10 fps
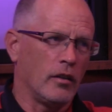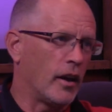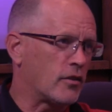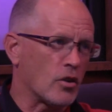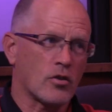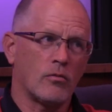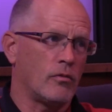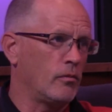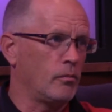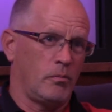Like just,
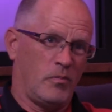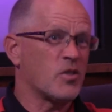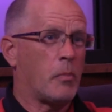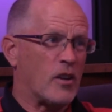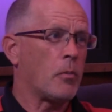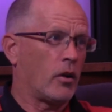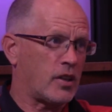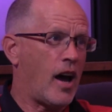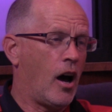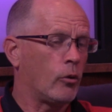it's a baseball
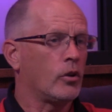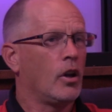town.